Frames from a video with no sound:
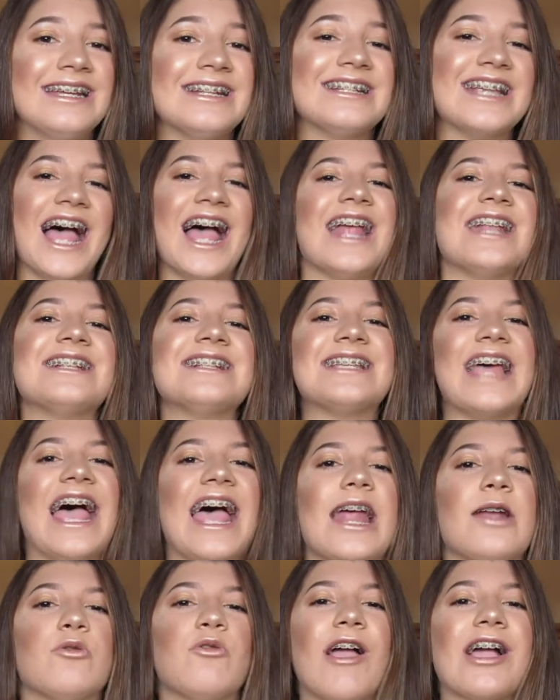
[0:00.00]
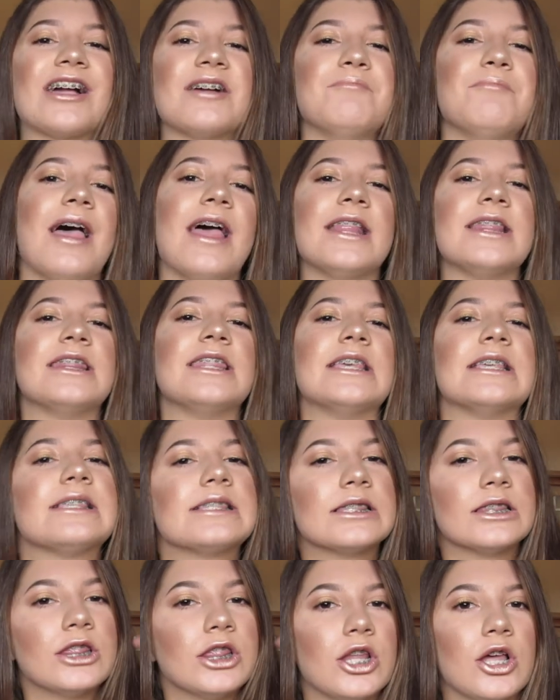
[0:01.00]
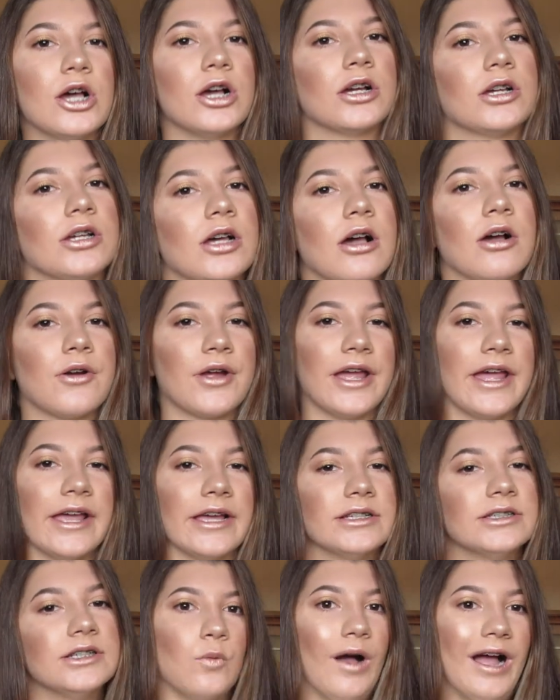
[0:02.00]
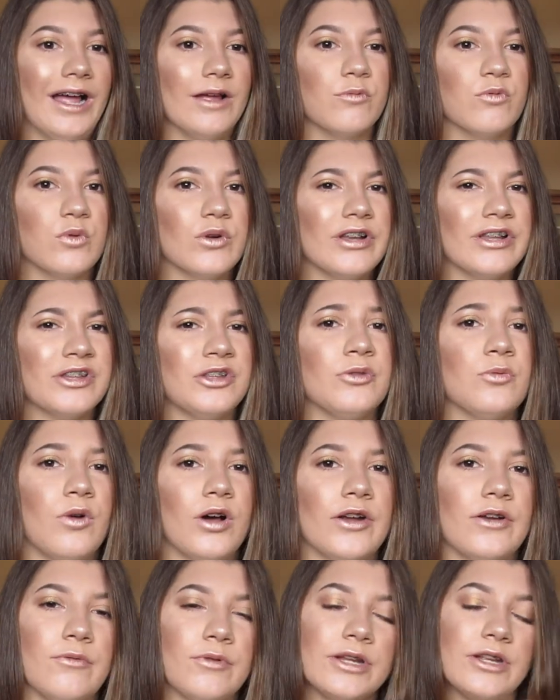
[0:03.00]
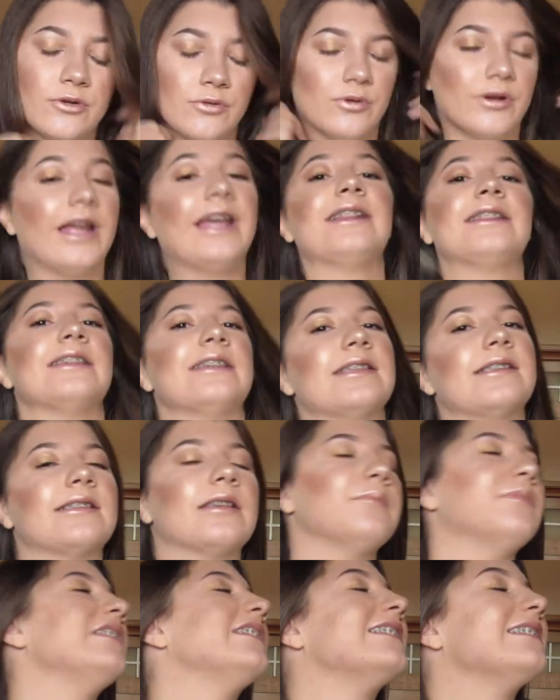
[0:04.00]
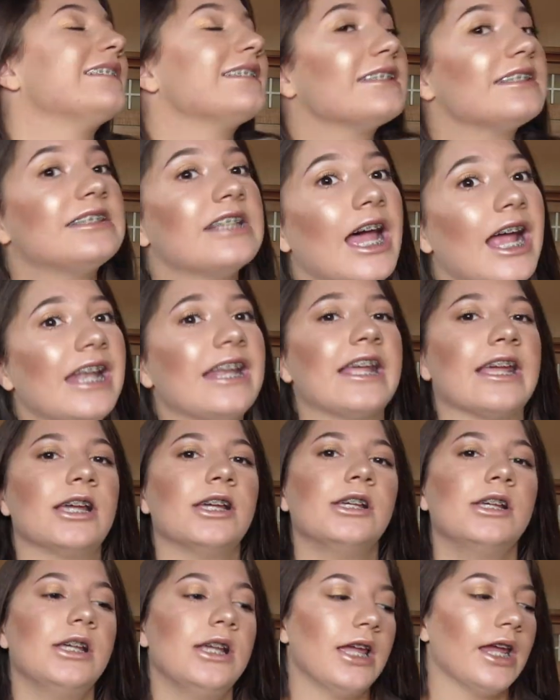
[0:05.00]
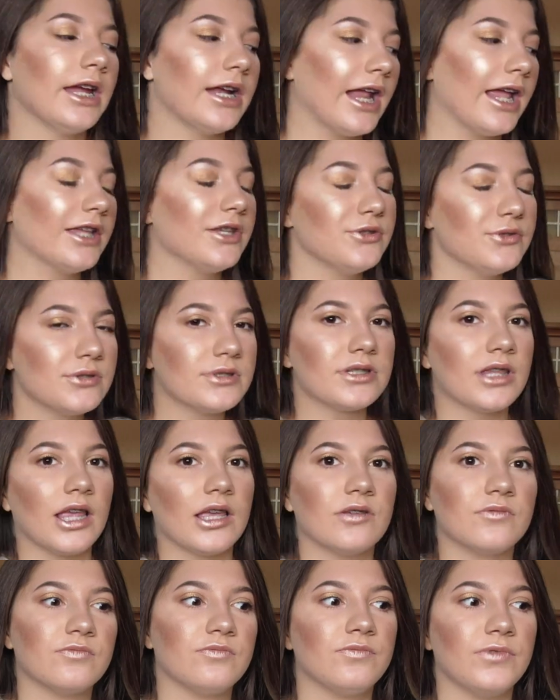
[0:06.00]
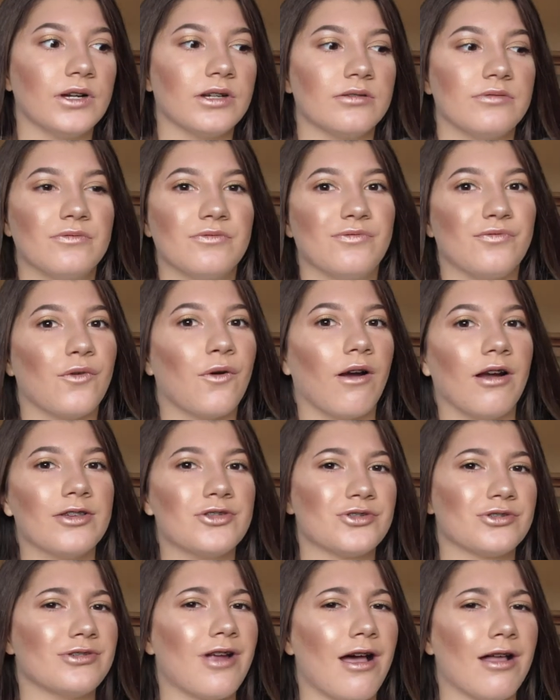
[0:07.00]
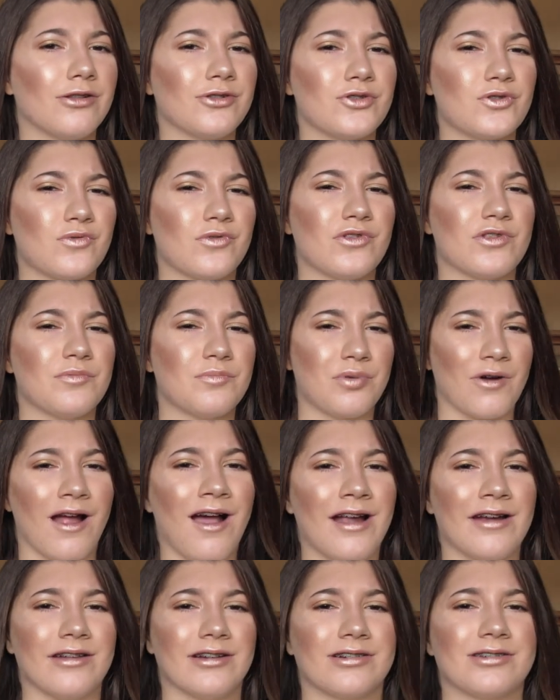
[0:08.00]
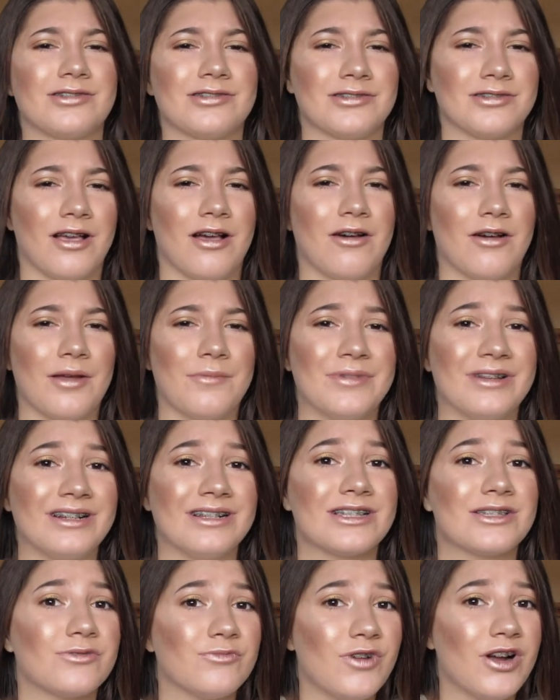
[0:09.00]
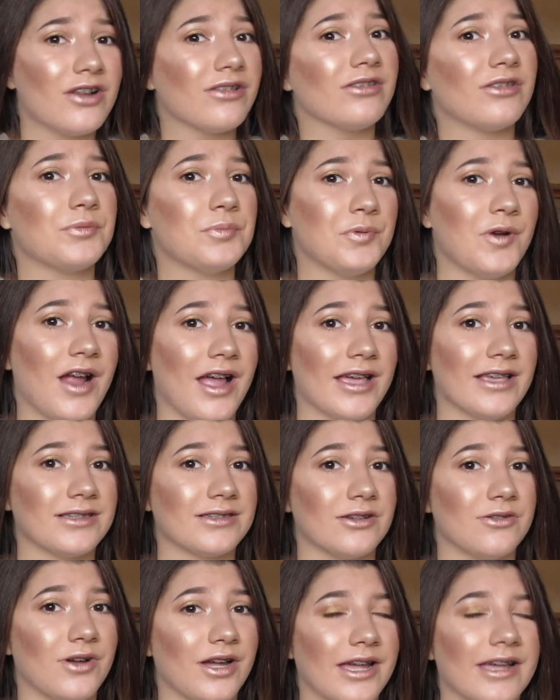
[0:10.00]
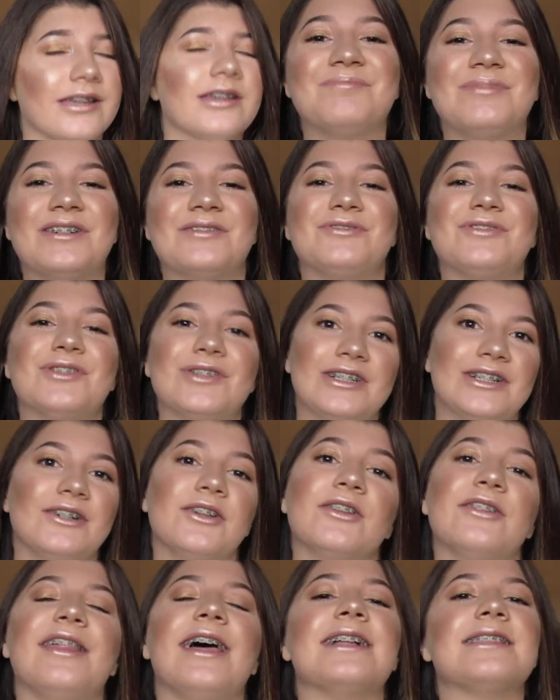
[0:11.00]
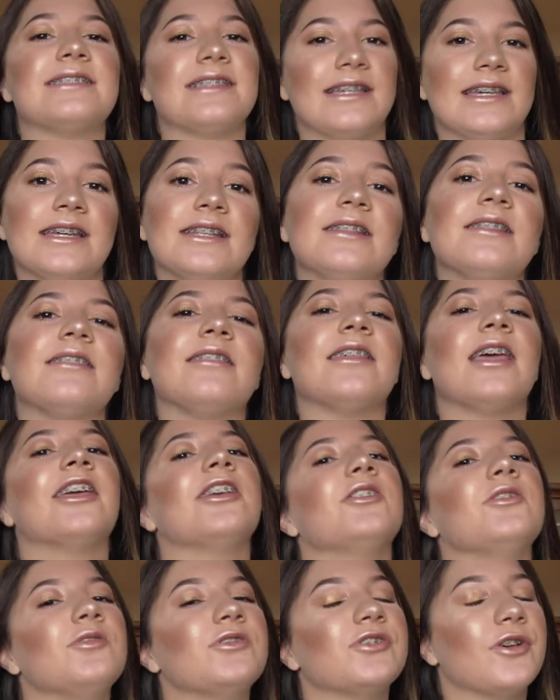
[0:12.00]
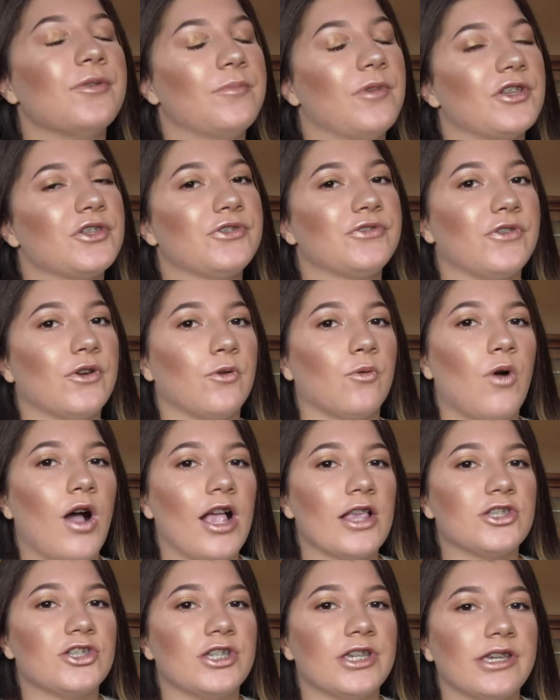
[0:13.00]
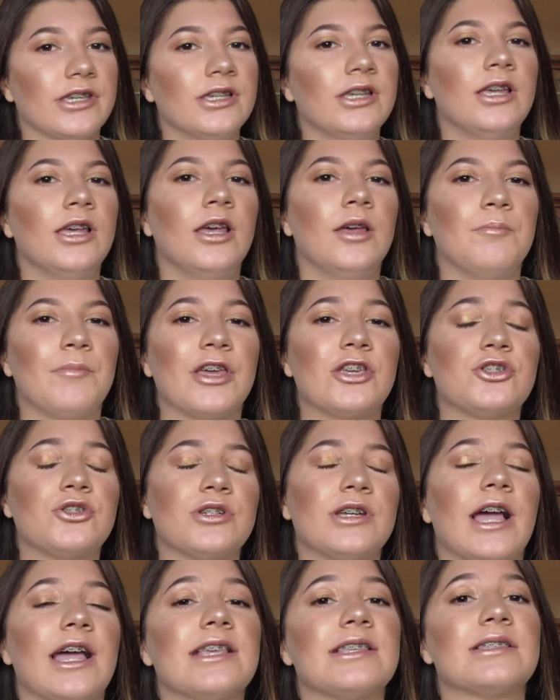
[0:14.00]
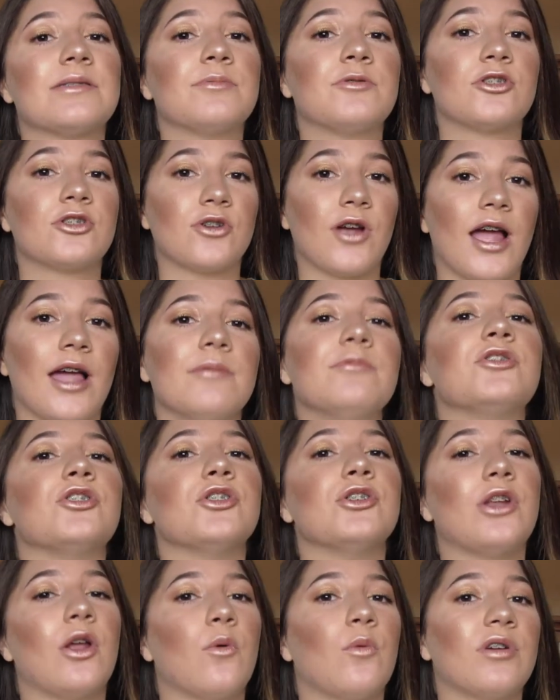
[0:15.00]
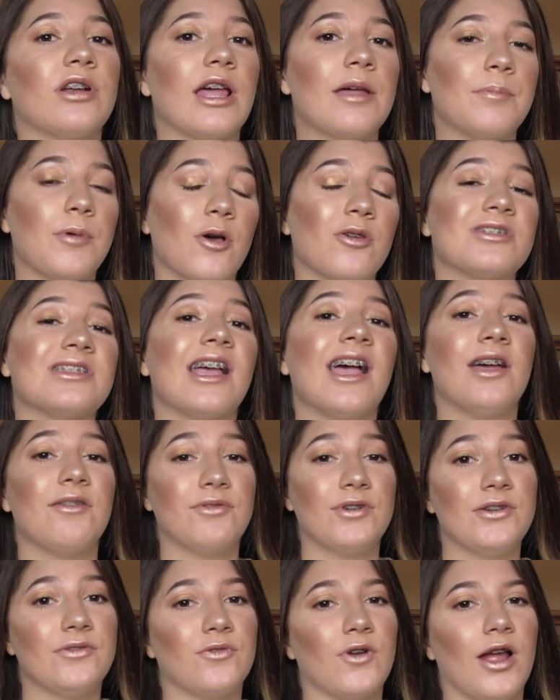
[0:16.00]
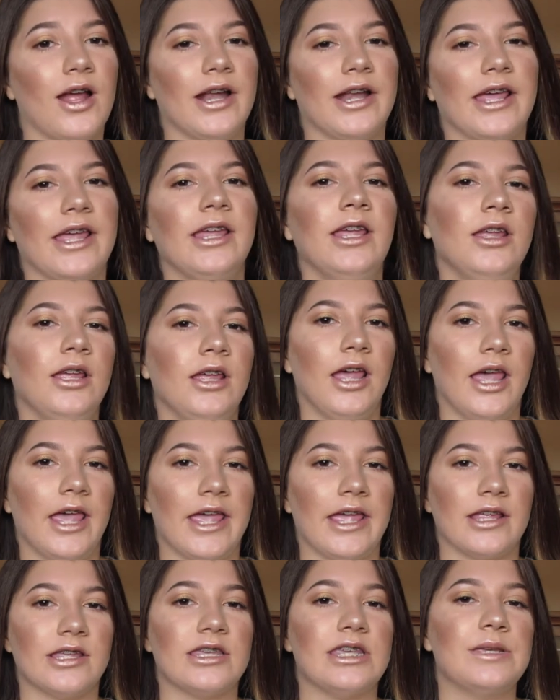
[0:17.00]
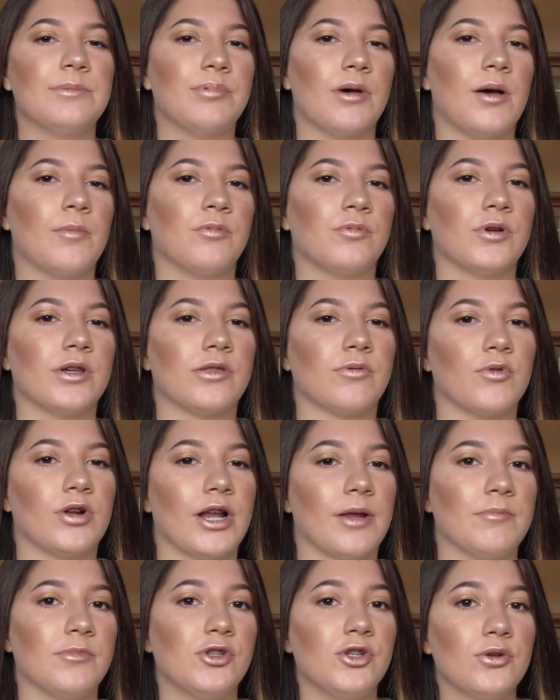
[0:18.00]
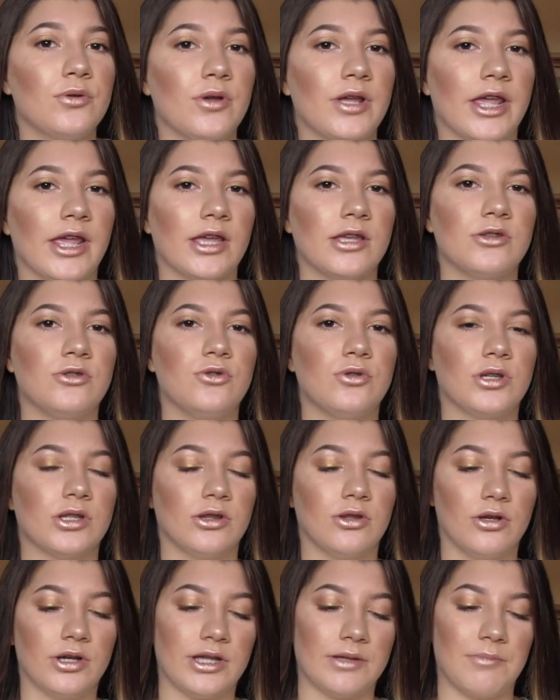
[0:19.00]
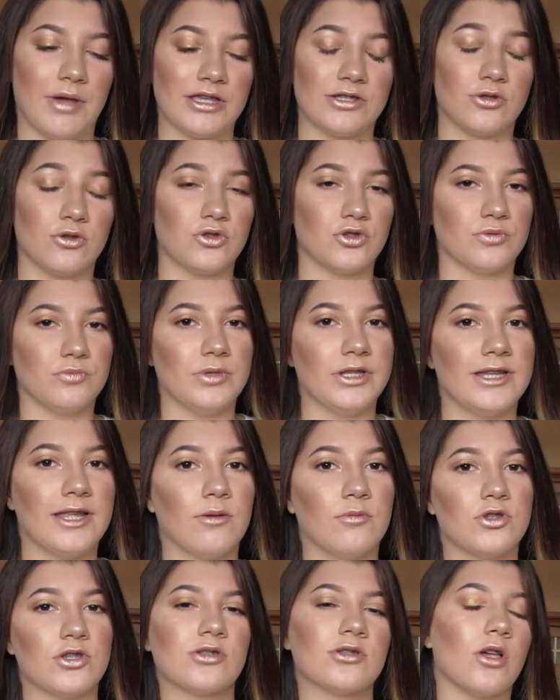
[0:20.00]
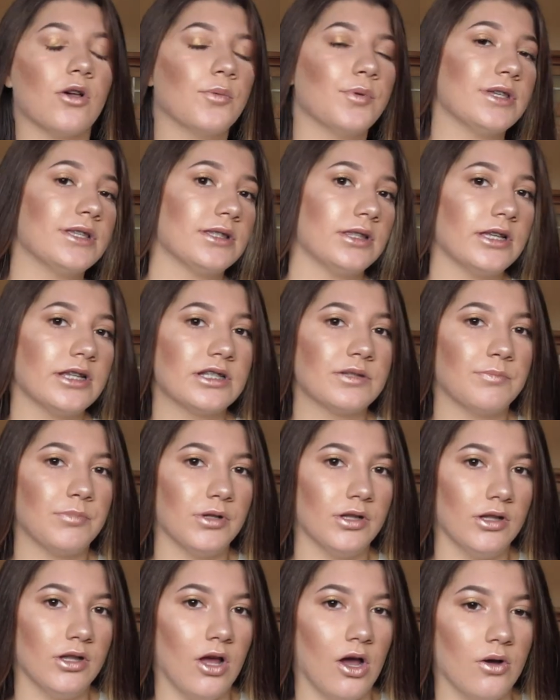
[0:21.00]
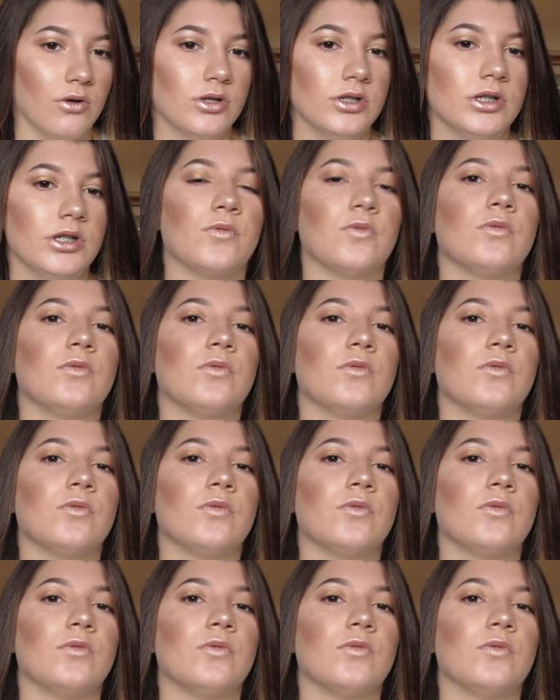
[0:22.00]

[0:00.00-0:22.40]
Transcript: 10/10 recommend this look, okay? Why wouldn't you want to recreate this? I mean, it's stunning. And I used like fucking $400 worth of product. So, I mean, it's worth the price, okay? But for real, that's it. Thank you so much for watching. Make sure you guys subscribe so you know when I post every Friday and keep up with what I'm doing. You can look at my social media, which is always linked below.